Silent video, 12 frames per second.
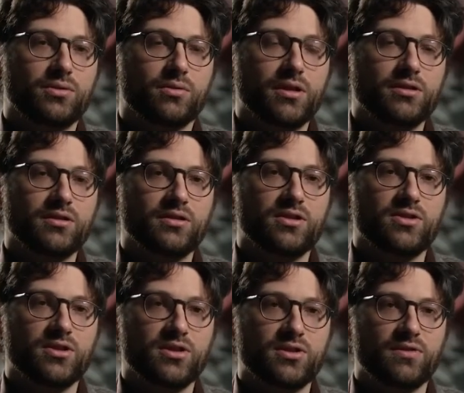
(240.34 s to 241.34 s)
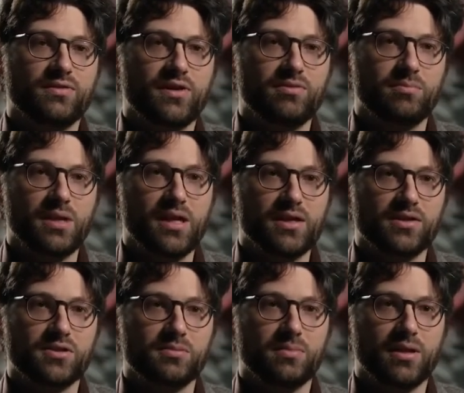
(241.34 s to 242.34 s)
265
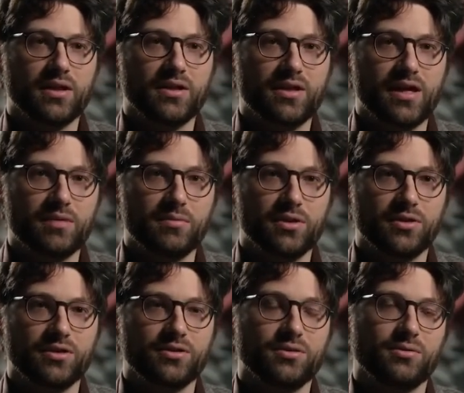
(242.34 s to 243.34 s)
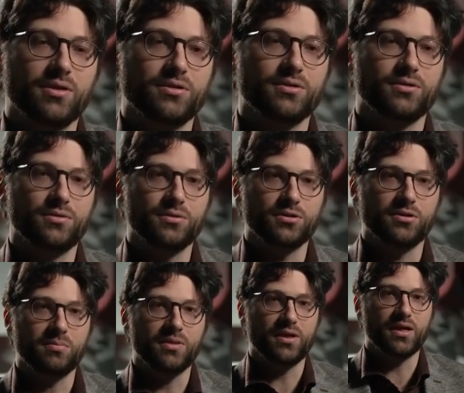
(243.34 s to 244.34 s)
PS plug-in hybrid and the
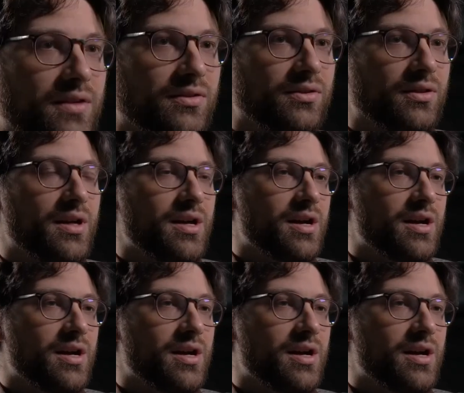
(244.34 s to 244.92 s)
230 PS